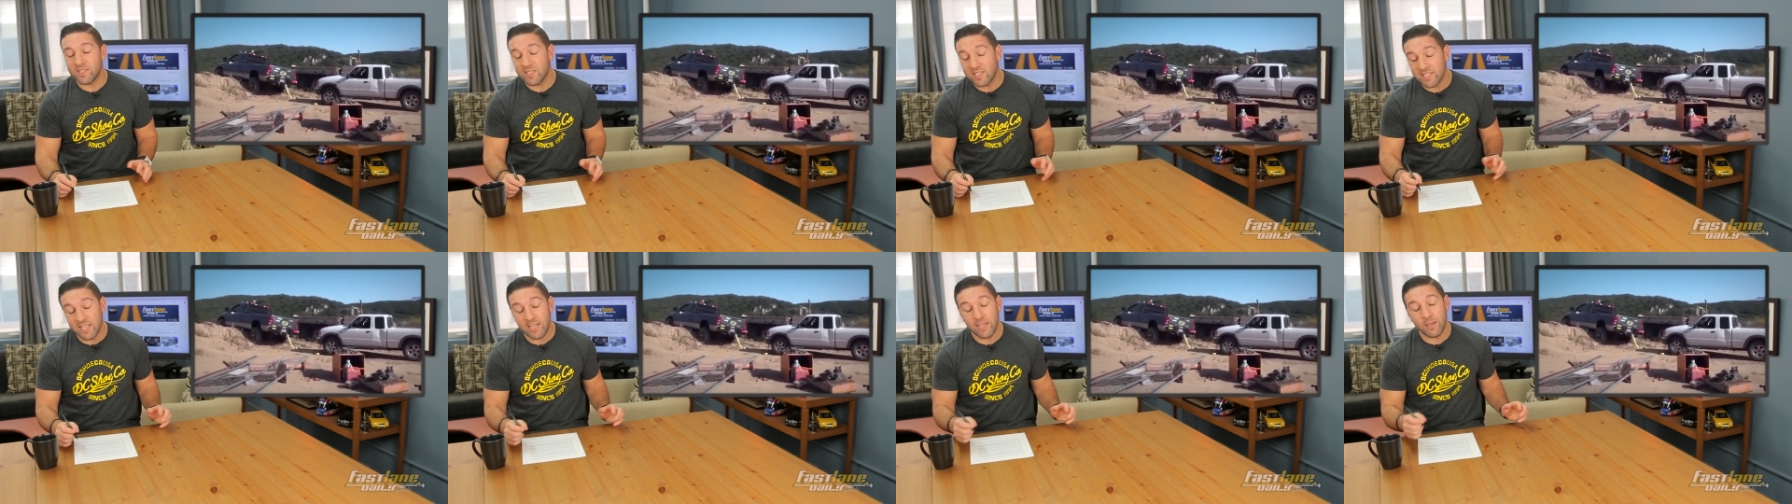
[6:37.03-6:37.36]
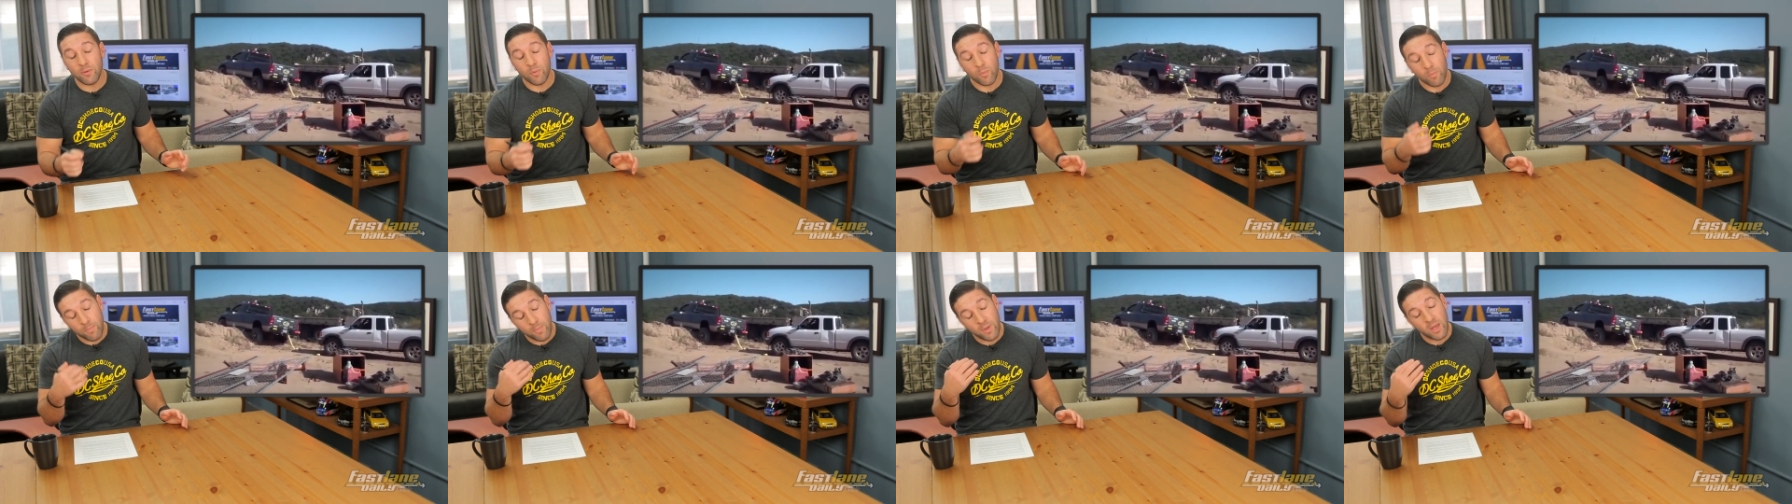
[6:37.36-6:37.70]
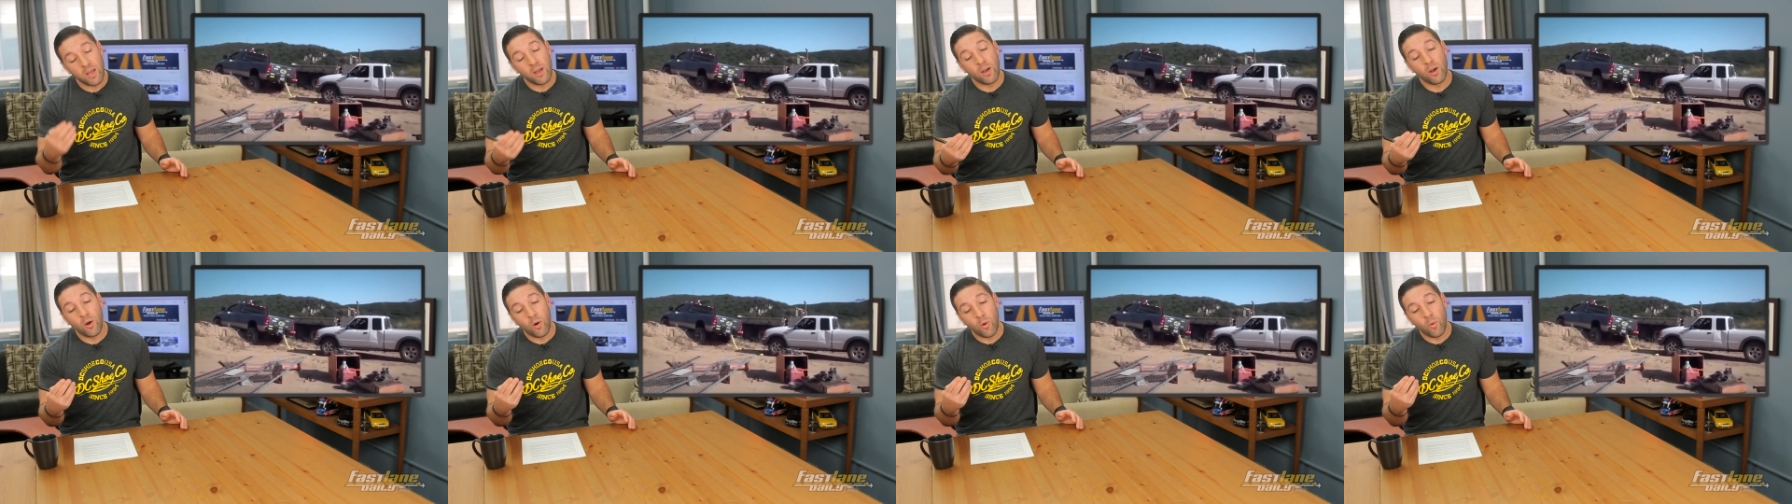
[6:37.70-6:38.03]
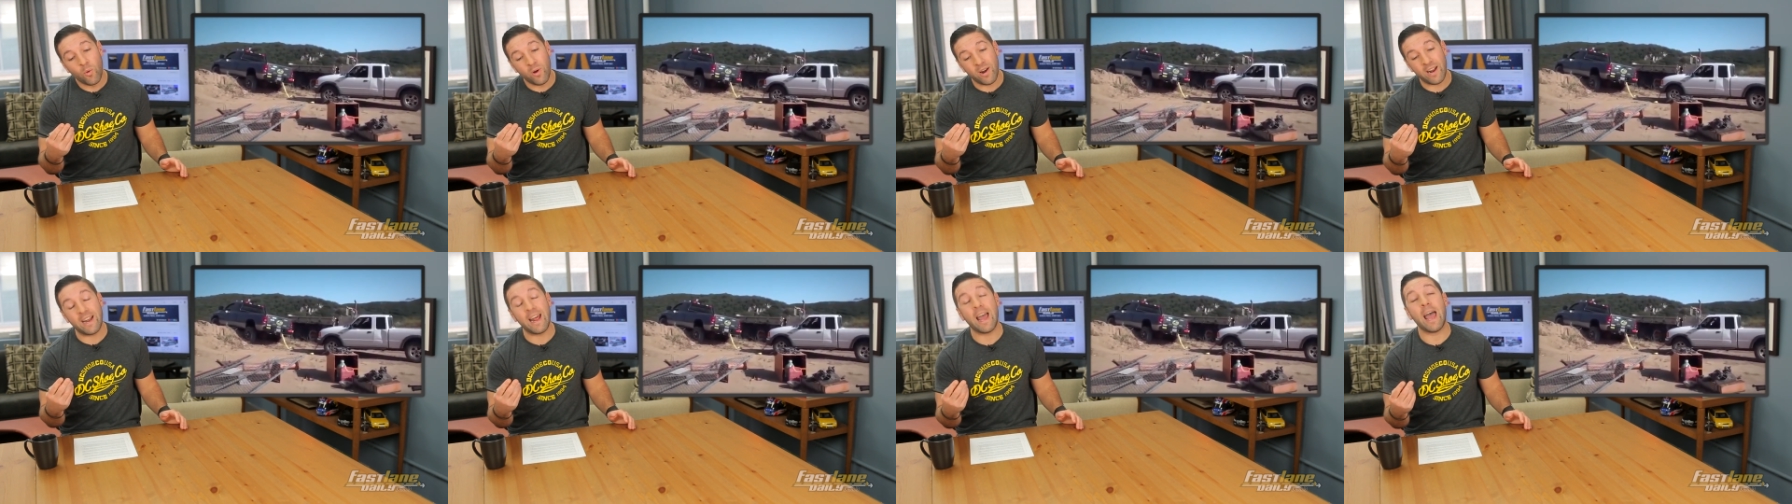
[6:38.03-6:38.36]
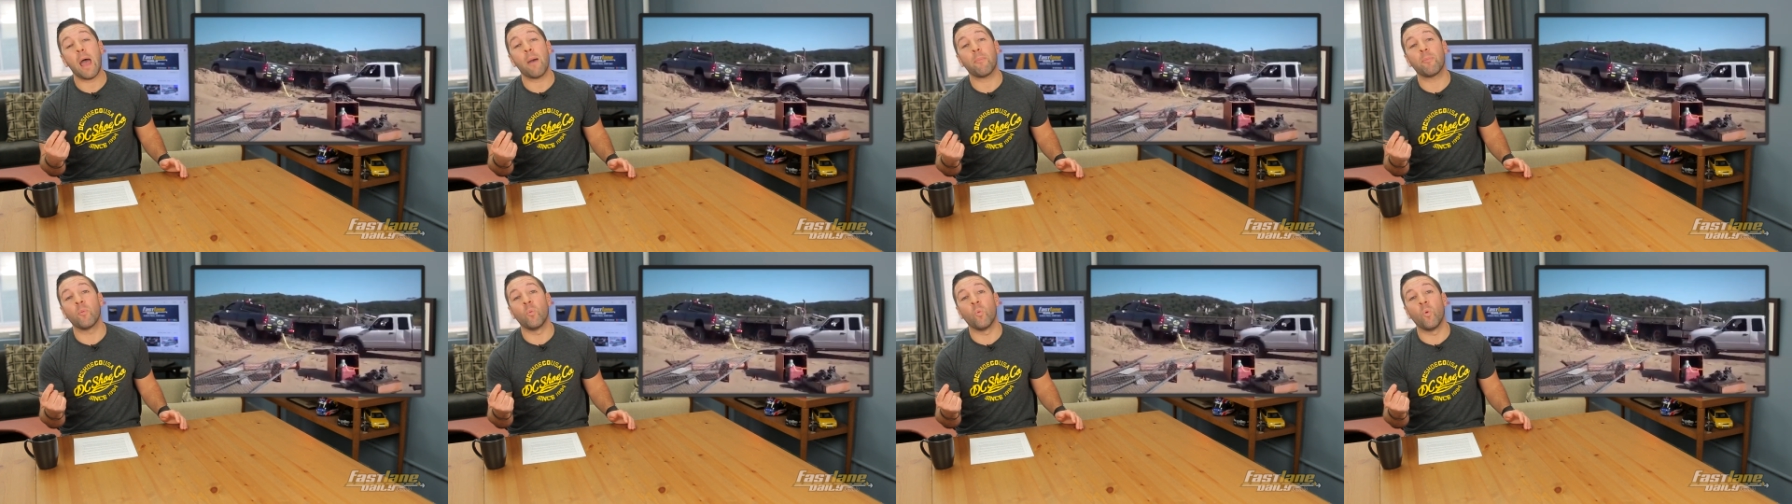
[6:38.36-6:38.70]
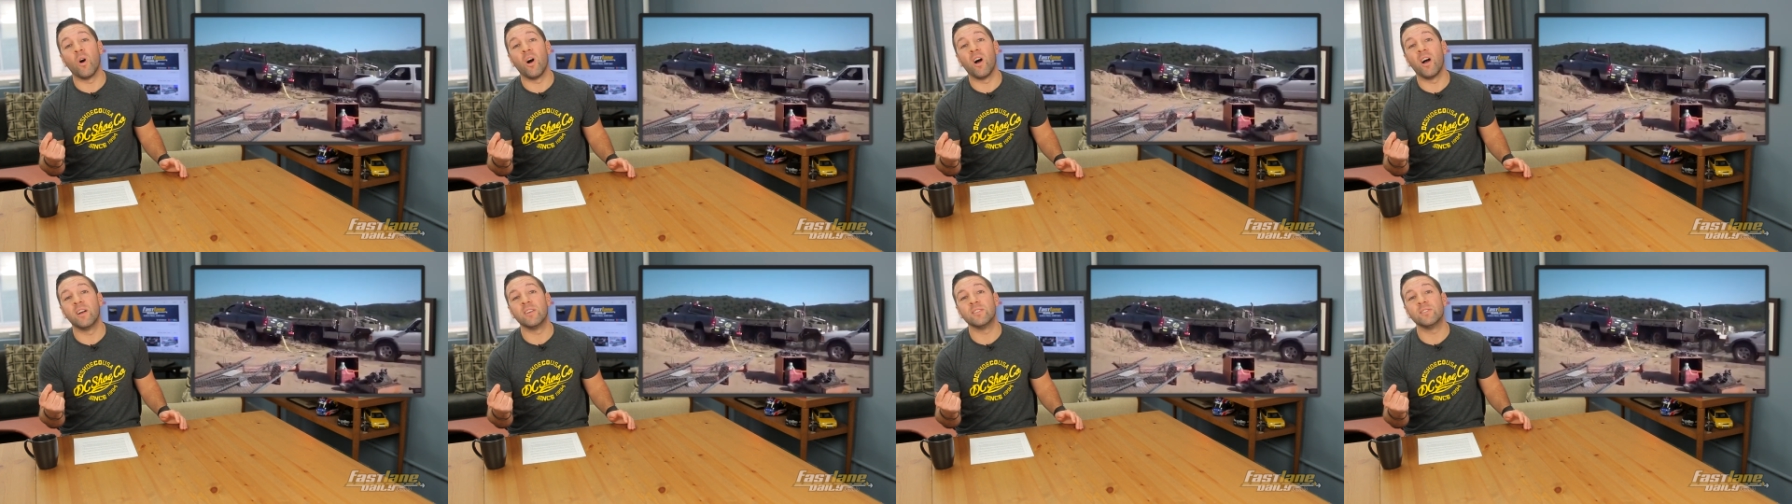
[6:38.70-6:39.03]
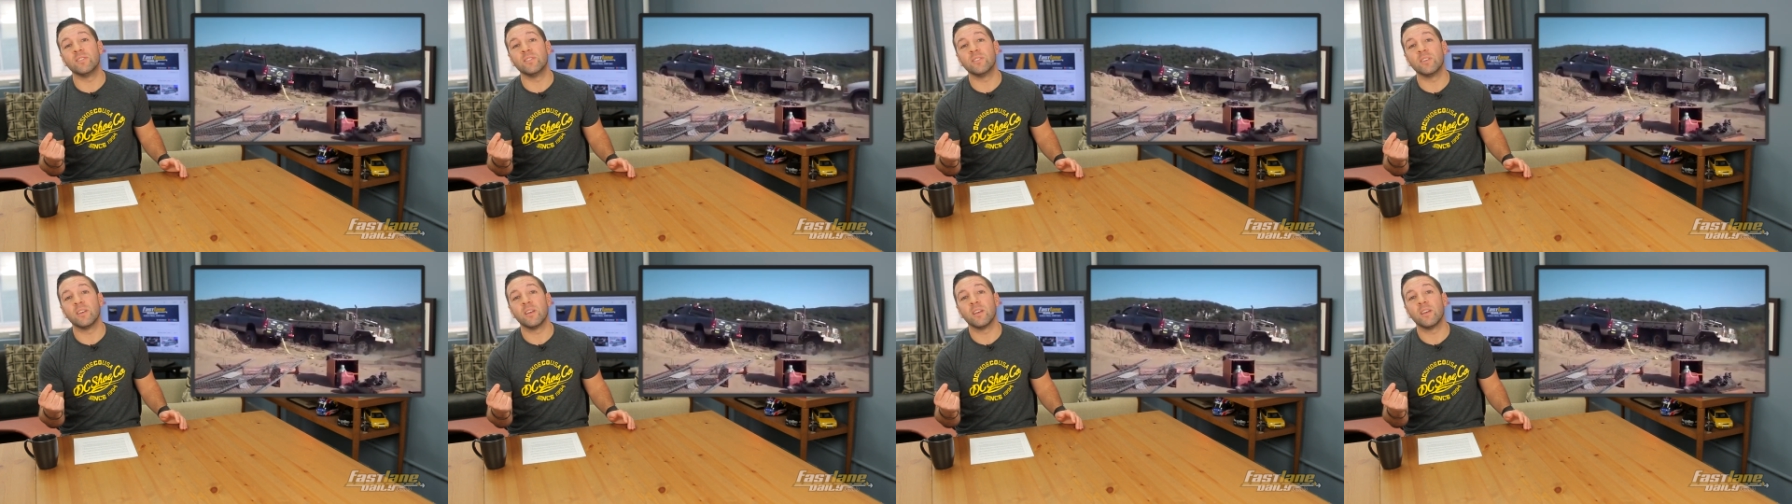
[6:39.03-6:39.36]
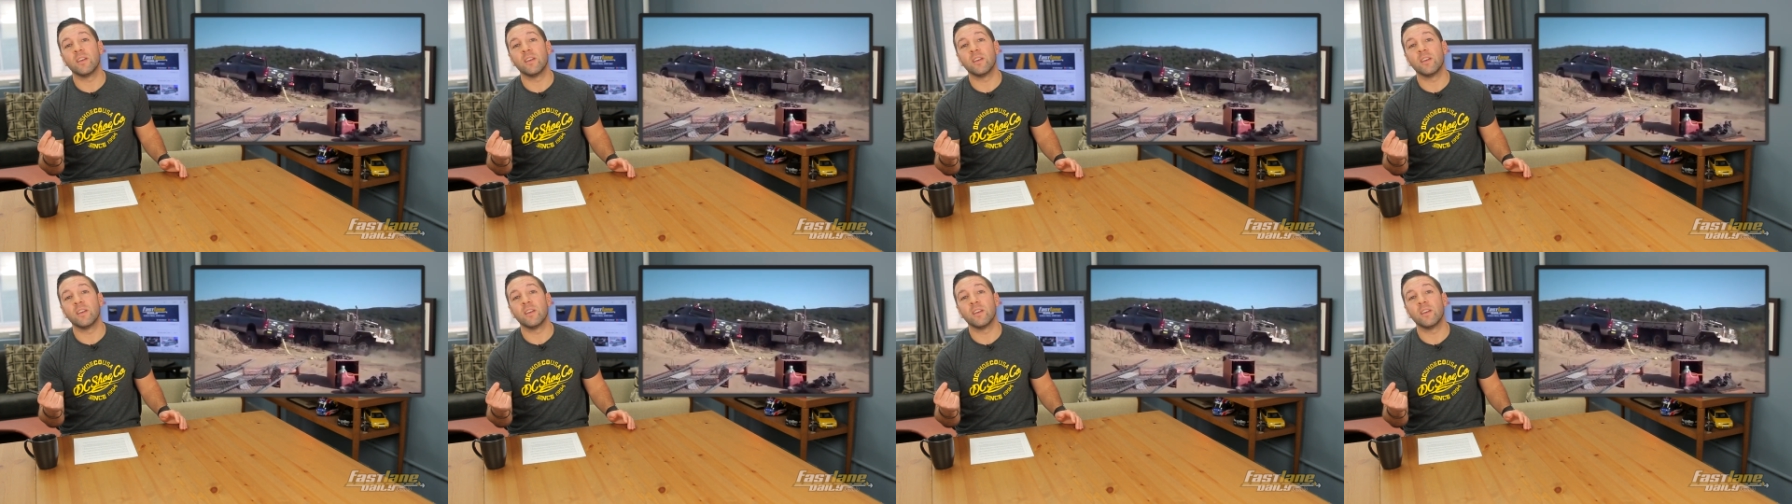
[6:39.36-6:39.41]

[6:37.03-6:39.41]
you see, what had happened was,